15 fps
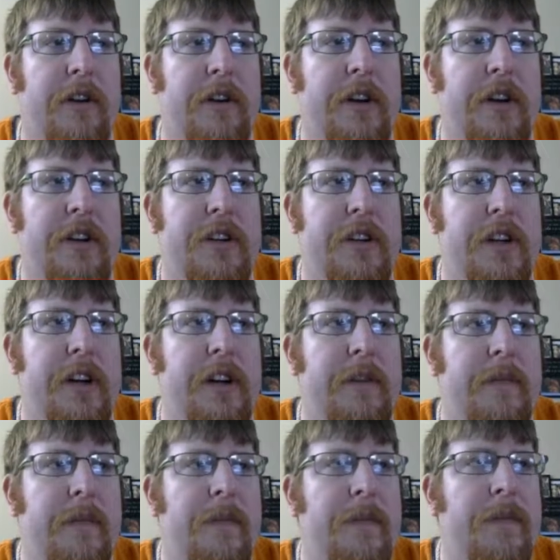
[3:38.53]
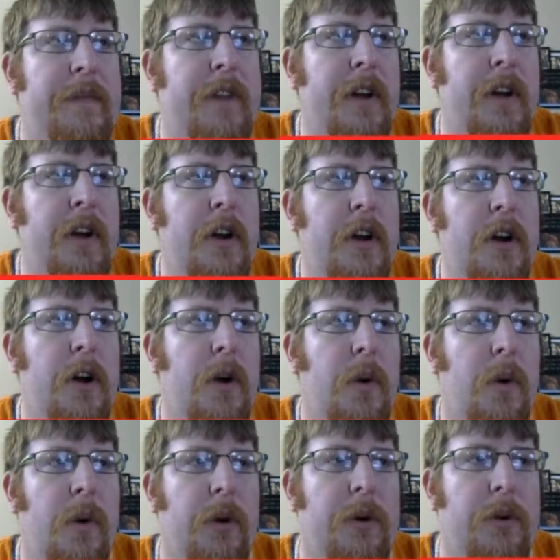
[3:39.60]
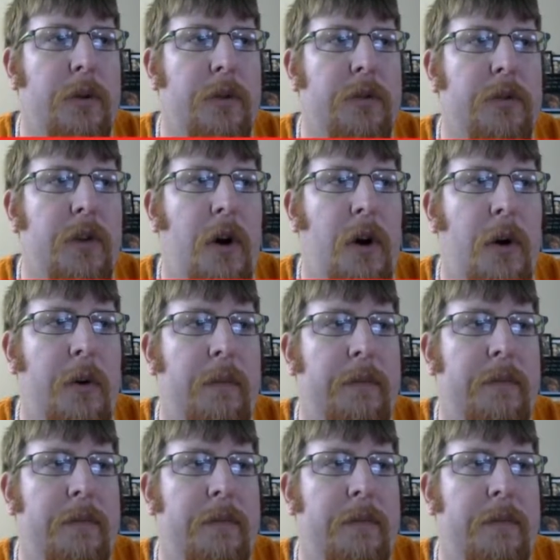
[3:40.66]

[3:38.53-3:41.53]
Initiate, Oracle's Vault,